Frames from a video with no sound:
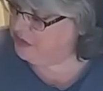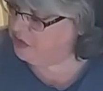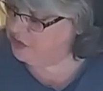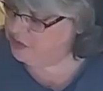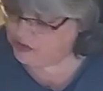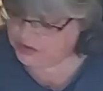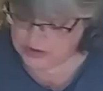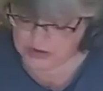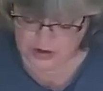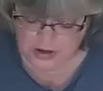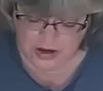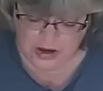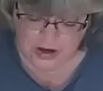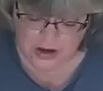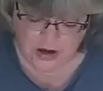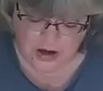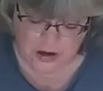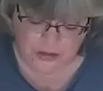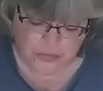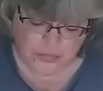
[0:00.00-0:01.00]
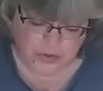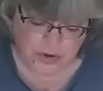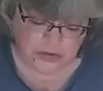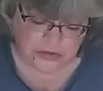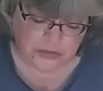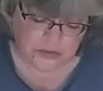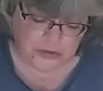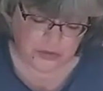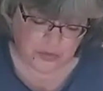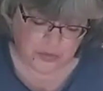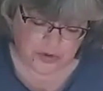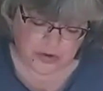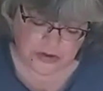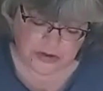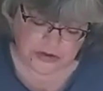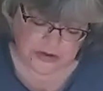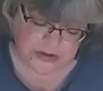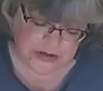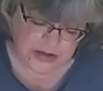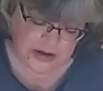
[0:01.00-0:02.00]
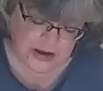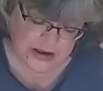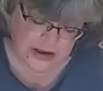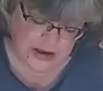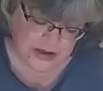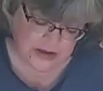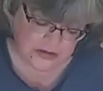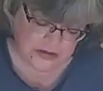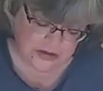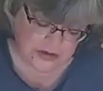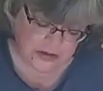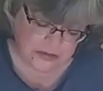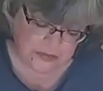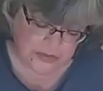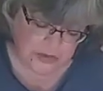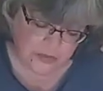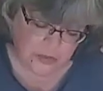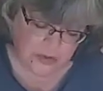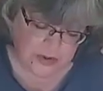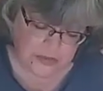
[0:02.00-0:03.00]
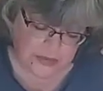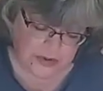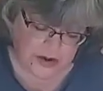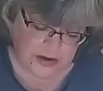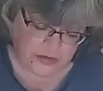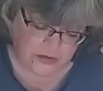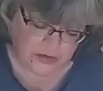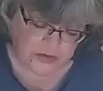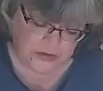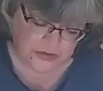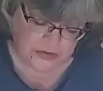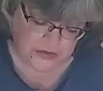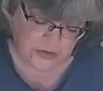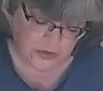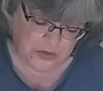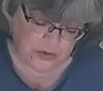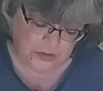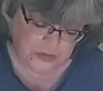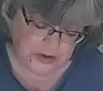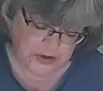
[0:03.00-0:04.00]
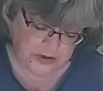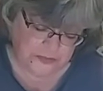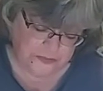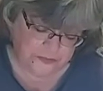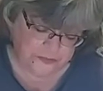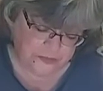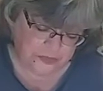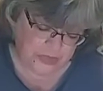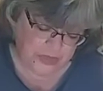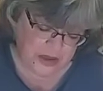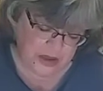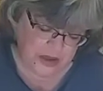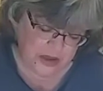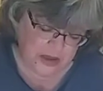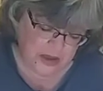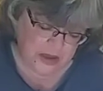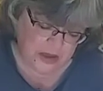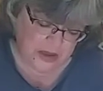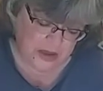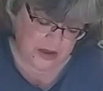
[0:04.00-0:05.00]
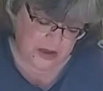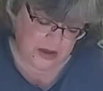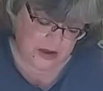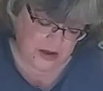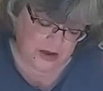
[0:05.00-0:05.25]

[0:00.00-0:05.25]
using. I brought them to work and said, hey, does anybody want to buy a Christmas ornament? I